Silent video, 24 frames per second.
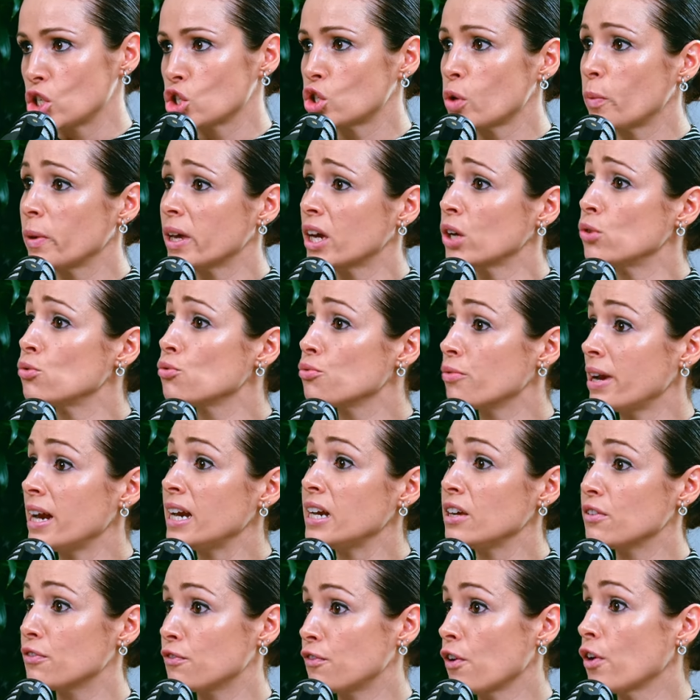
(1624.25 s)
So we can
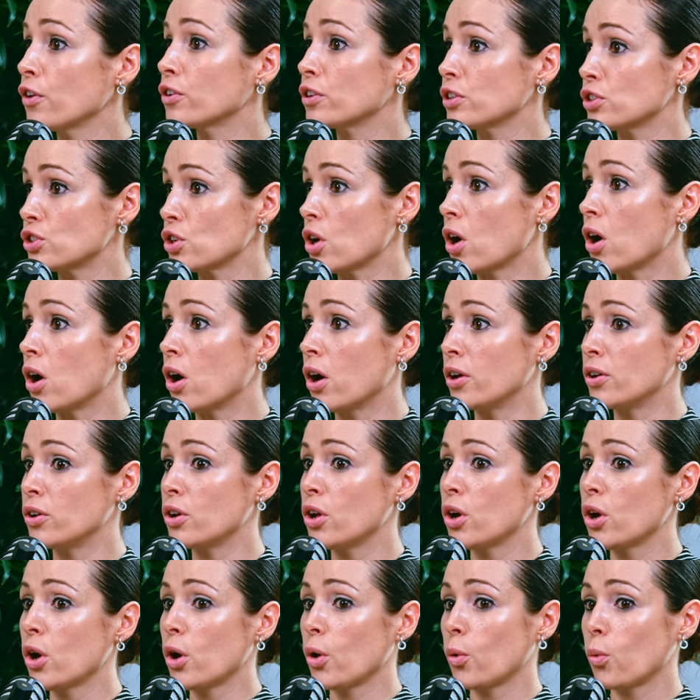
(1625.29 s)
really focus
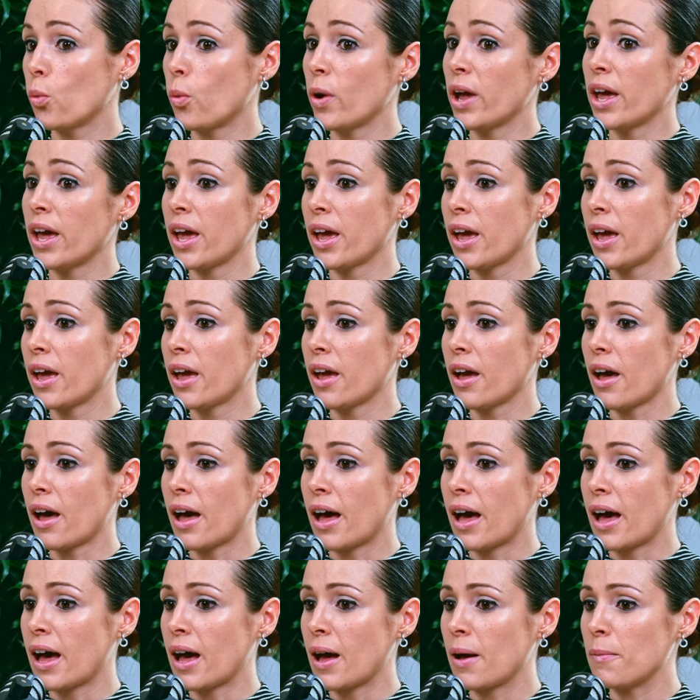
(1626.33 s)
on where,
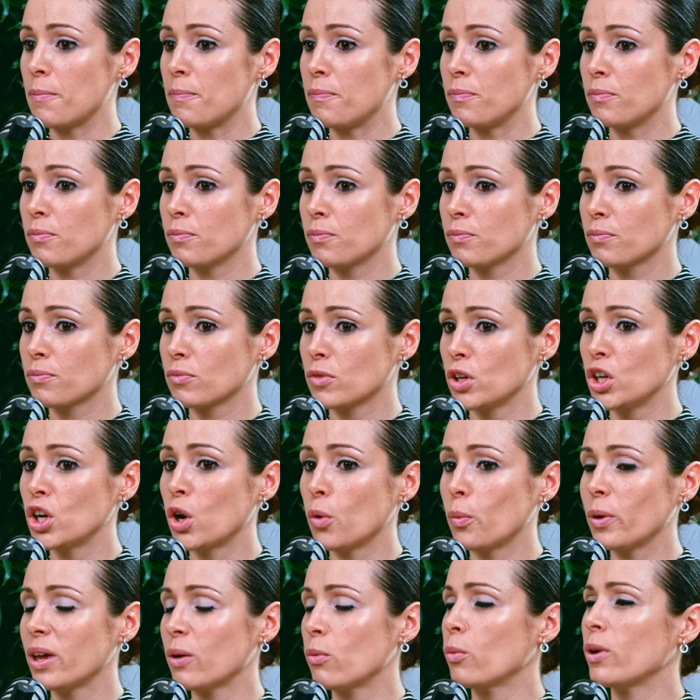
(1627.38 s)
you
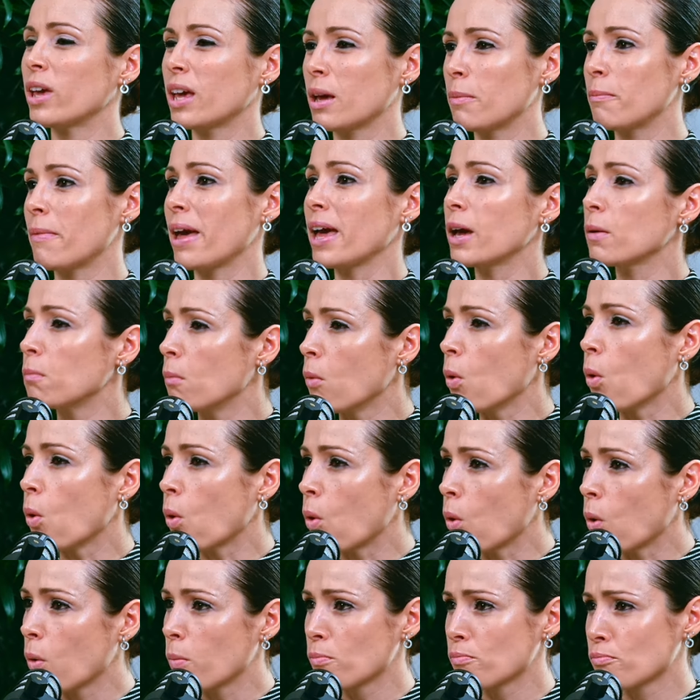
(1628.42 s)
know, we can make
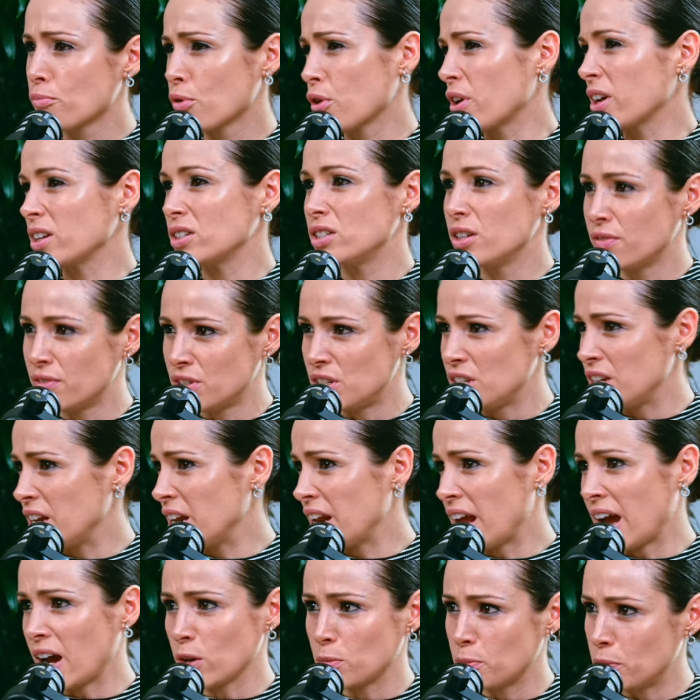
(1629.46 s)
more productivity
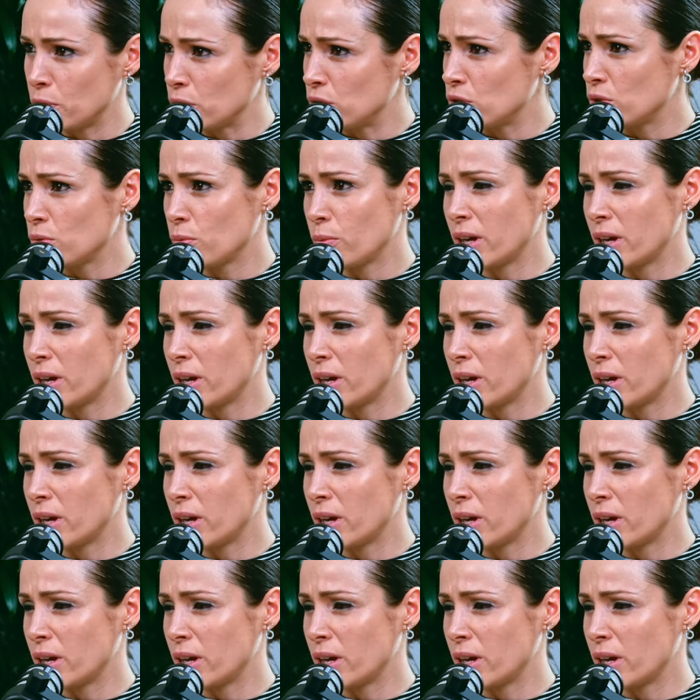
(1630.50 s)
and output.